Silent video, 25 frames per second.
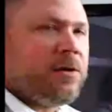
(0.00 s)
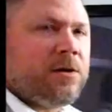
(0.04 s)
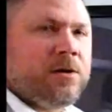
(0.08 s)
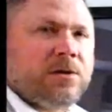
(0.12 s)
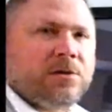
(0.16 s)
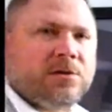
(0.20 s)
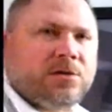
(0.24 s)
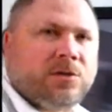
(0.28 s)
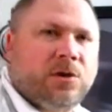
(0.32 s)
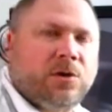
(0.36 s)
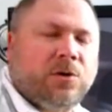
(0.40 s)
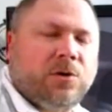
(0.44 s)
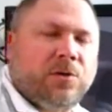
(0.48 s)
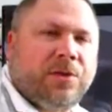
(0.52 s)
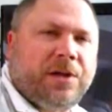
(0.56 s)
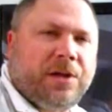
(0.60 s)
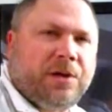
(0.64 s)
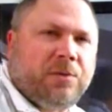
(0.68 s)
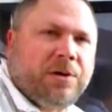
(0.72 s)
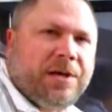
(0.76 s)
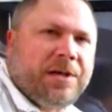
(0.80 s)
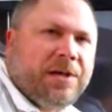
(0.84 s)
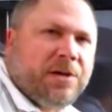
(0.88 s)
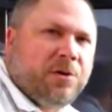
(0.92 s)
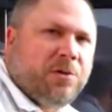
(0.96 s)
So there
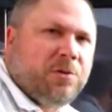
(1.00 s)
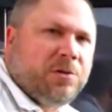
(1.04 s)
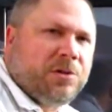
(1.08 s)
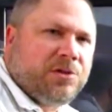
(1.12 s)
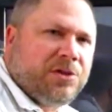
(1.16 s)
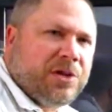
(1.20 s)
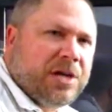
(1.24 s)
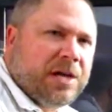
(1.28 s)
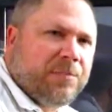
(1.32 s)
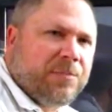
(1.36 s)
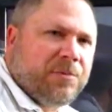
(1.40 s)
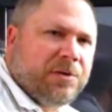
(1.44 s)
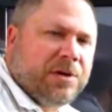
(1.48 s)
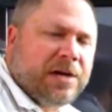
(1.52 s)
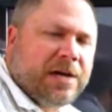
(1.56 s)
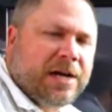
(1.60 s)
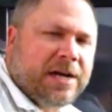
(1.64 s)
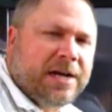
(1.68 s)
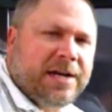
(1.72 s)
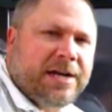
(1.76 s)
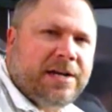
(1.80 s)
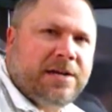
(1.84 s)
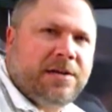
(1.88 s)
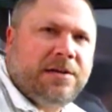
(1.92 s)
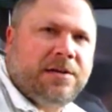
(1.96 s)
we go with chapter
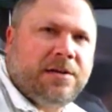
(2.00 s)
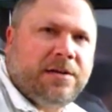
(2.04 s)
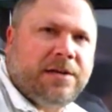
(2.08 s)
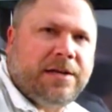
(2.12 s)
9,